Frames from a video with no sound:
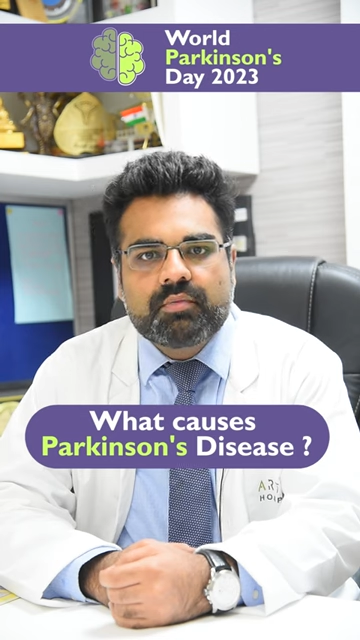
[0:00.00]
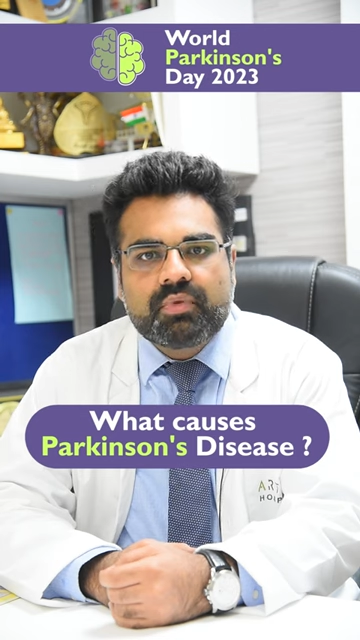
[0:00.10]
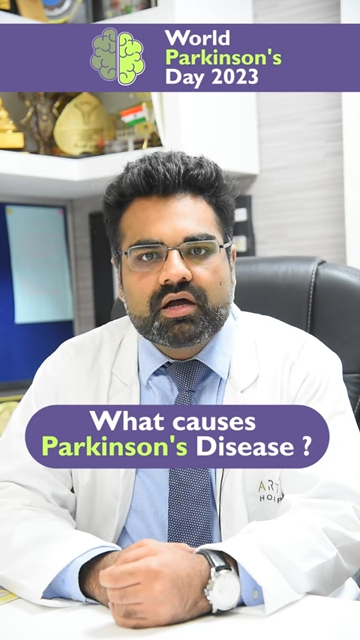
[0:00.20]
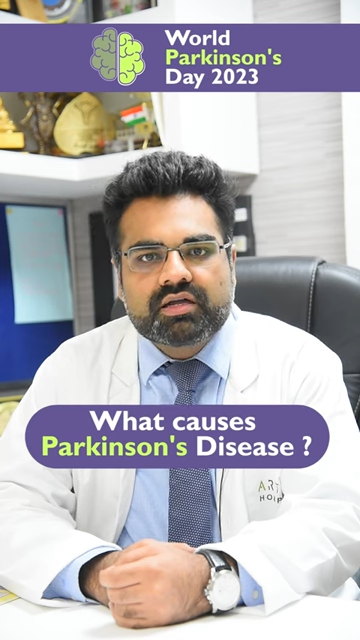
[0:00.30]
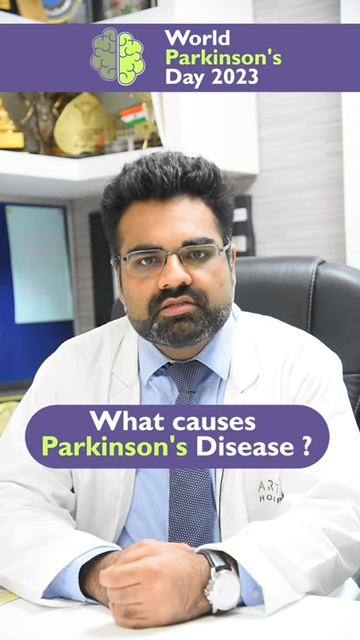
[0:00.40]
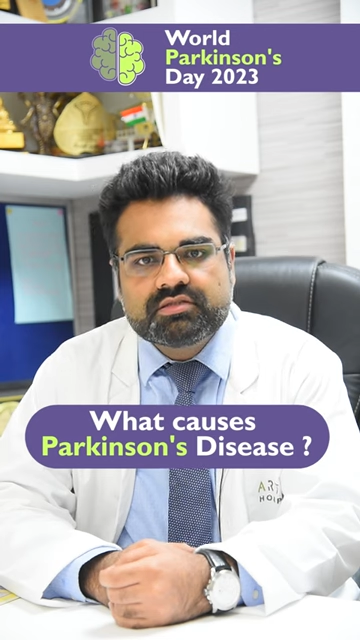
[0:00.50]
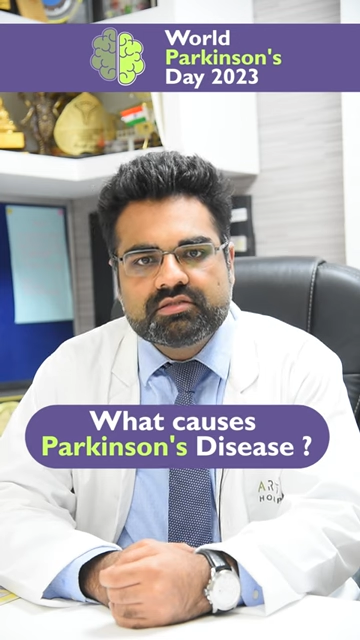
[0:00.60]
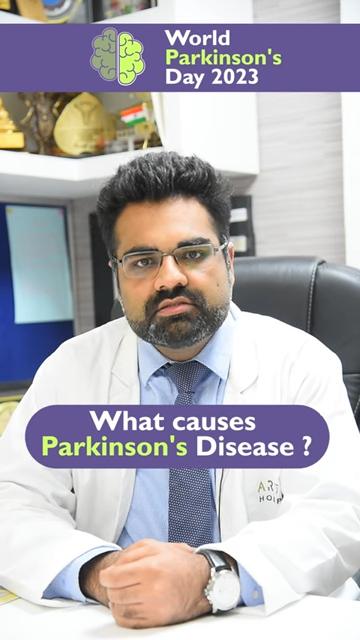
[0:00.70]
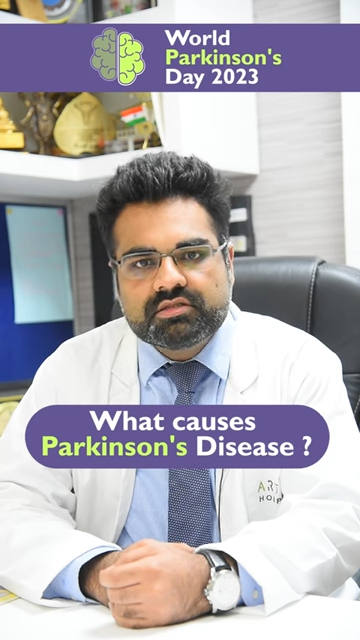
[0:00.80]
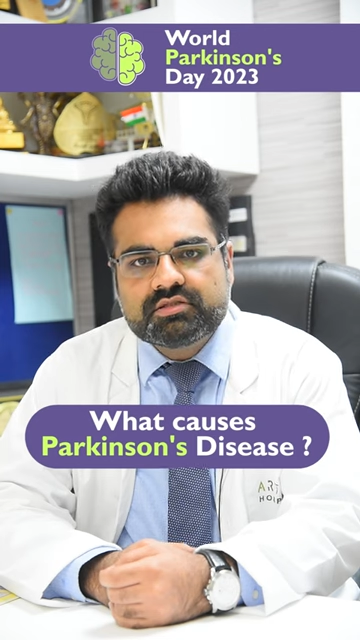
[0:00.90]

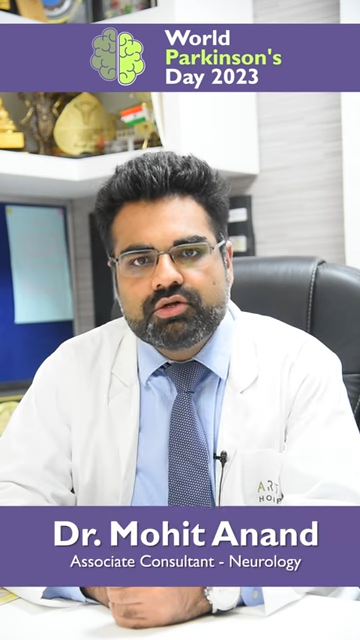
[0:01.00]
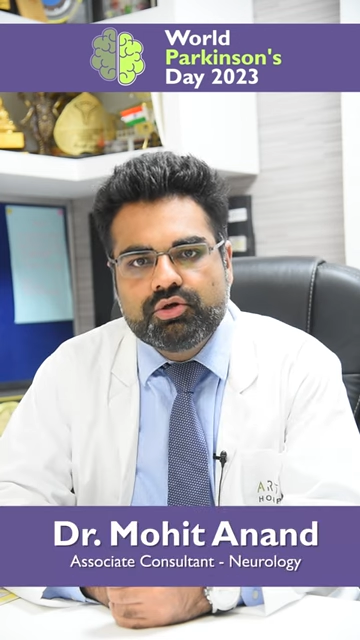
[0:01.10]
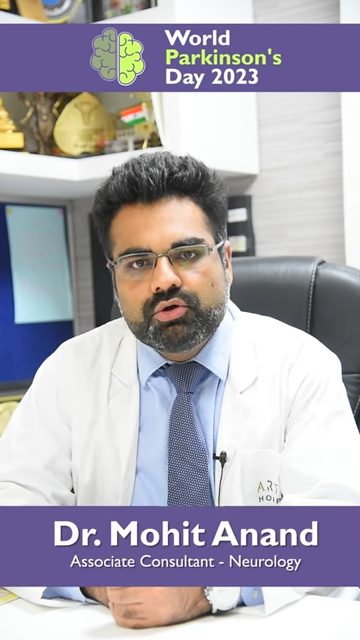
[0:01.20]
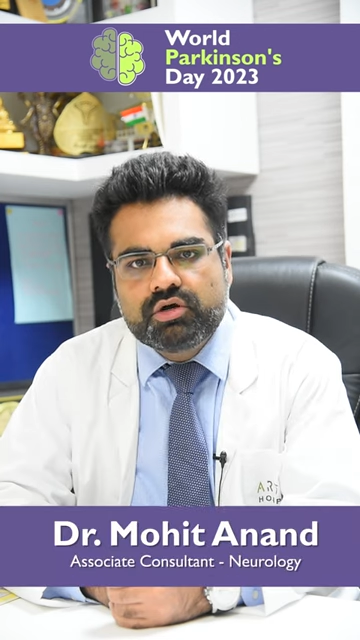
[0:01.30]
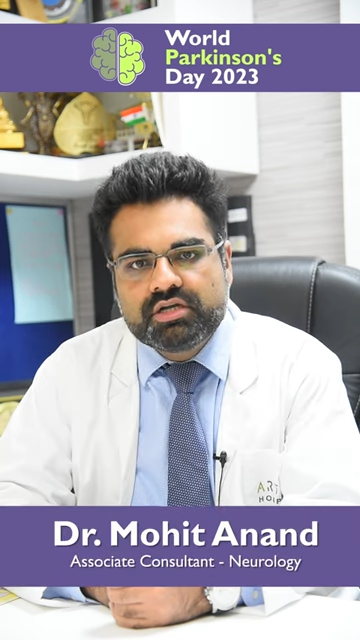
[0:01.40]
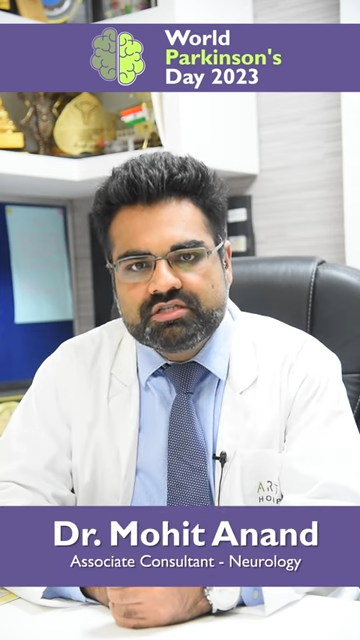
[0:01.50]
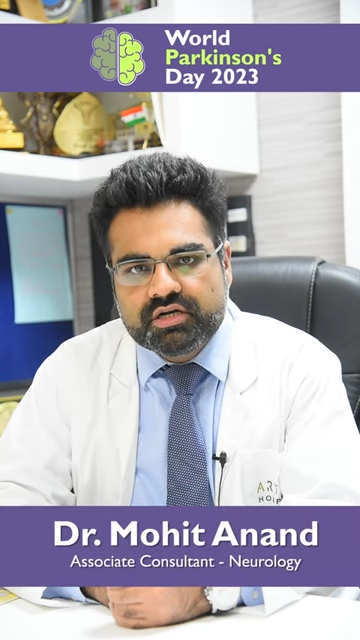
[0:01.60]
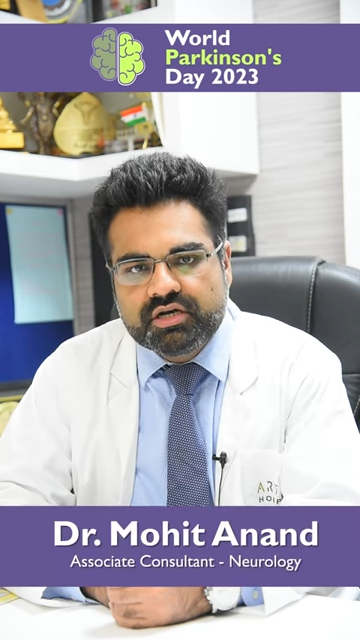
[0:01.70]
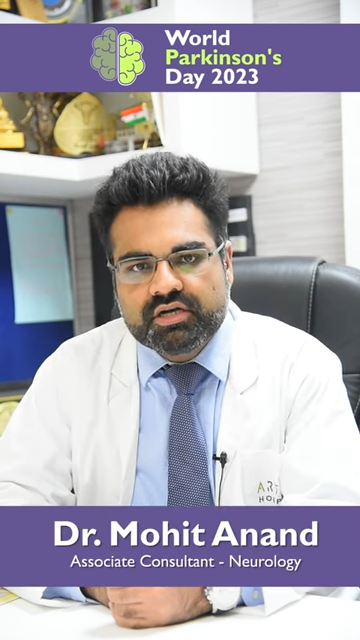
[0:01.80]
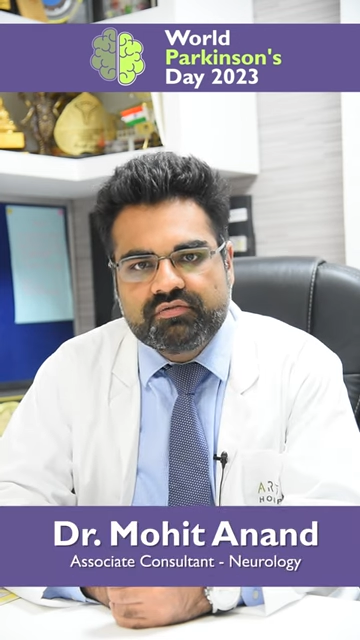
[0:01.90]
Parkinson's is a
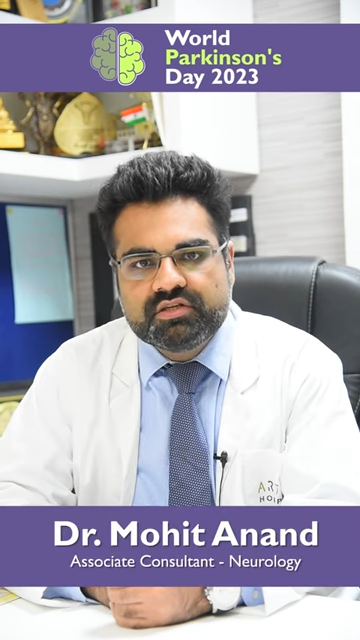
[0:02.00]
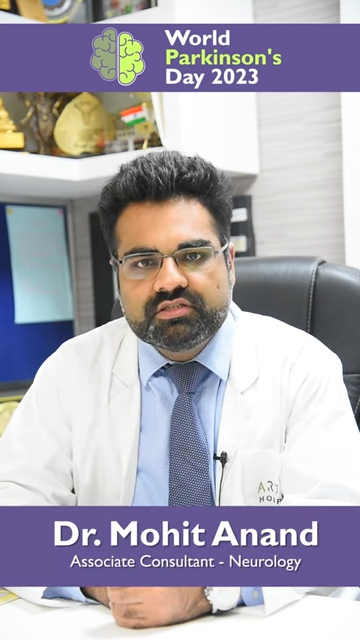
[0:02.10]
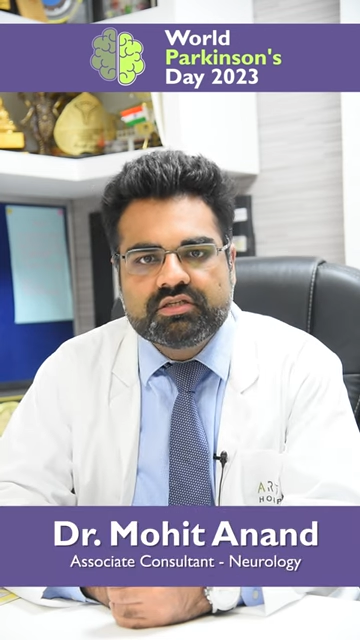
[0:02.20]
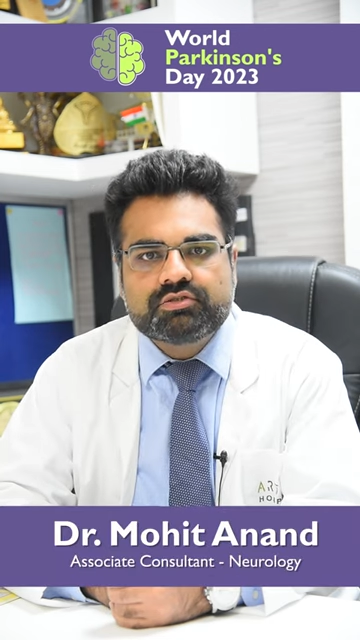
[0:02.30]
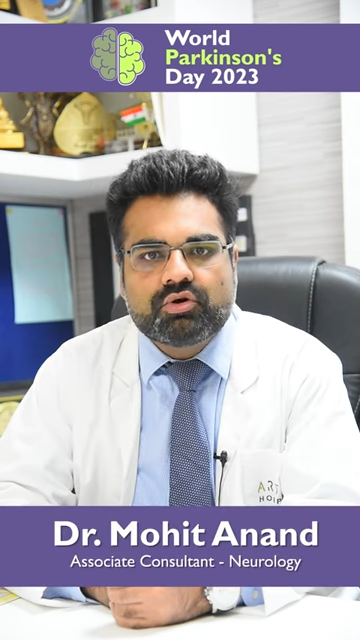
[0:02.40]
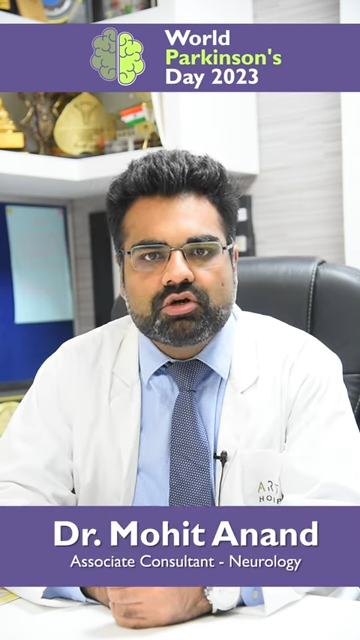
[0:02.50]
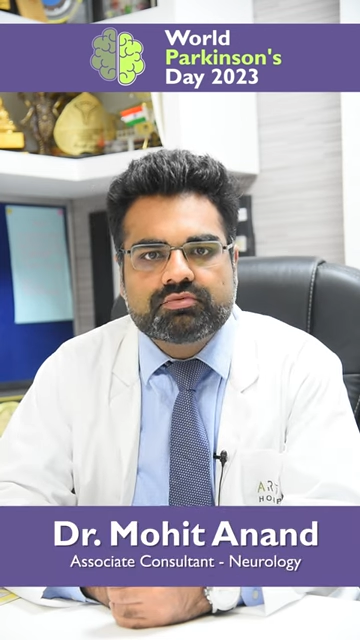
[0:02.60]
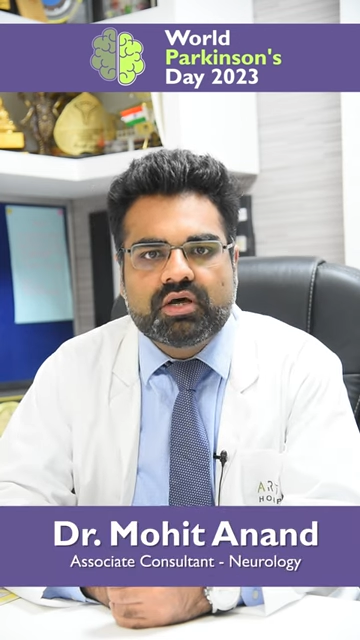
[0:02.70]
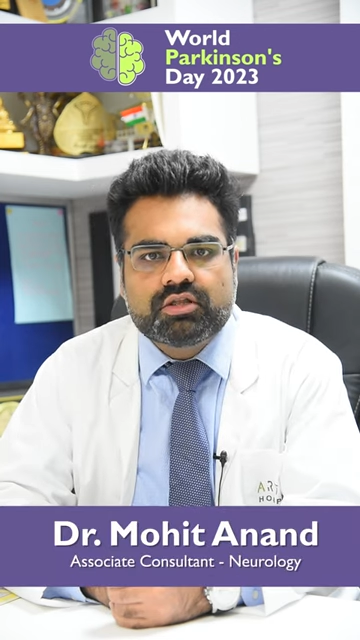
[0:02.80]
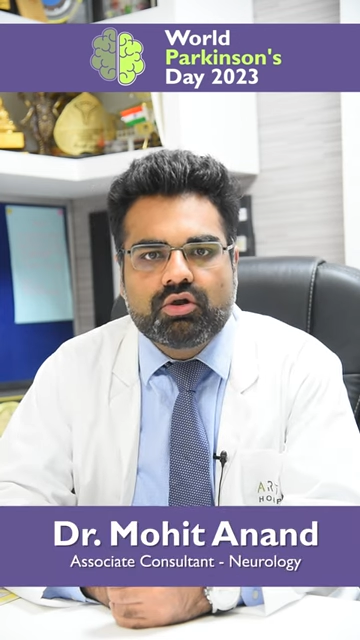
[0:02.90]
neurodegenerative disease
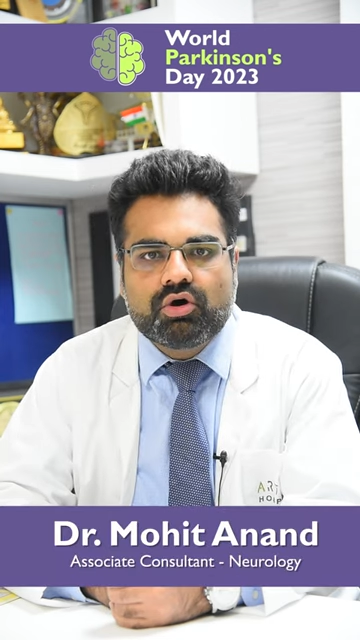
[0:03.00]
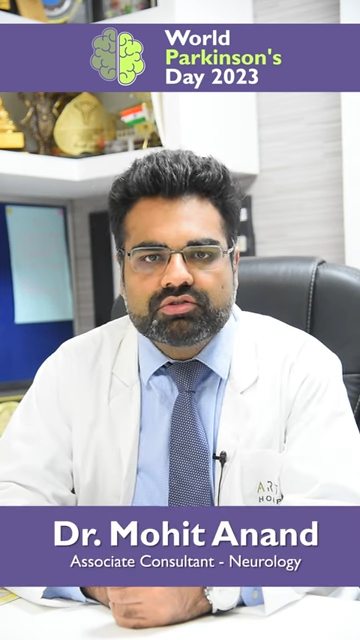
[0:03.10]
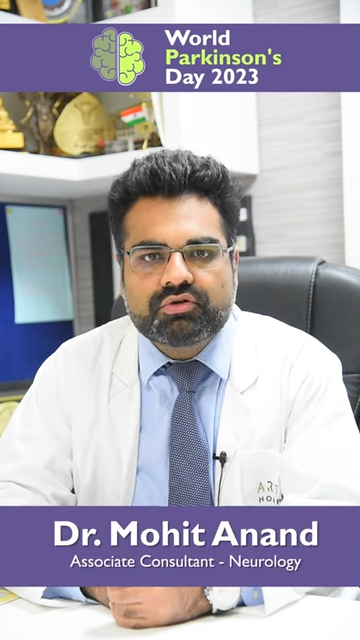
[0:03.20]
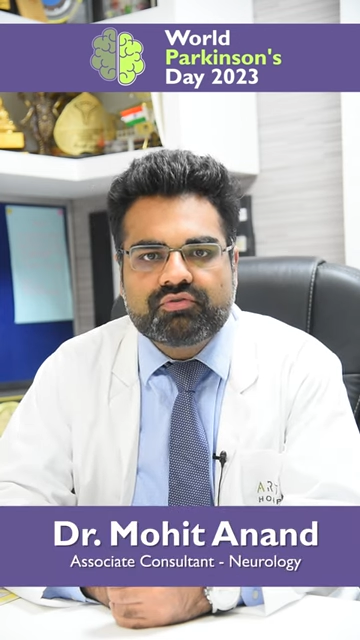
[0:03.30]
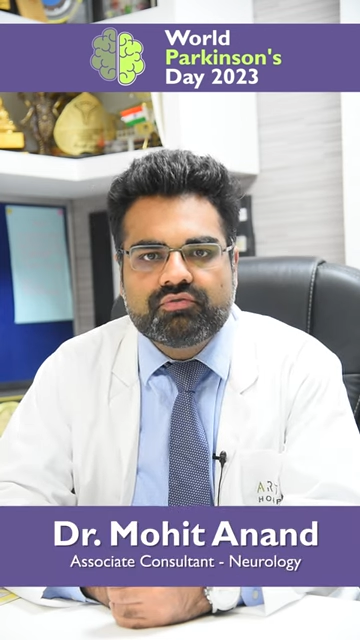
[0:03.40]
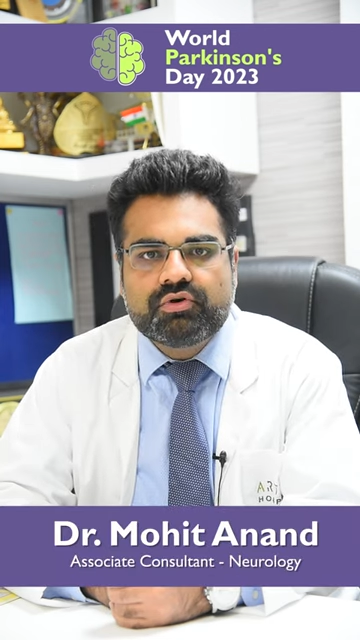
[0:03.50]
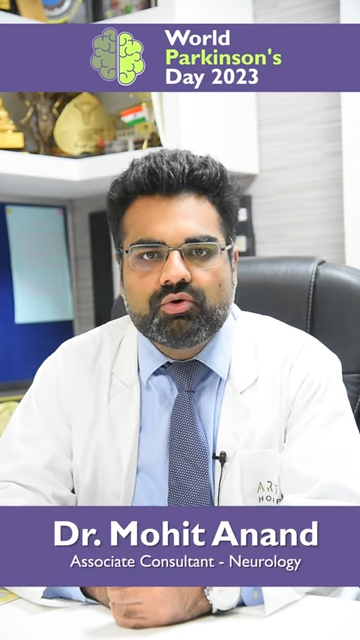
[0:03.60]
caused by the loss of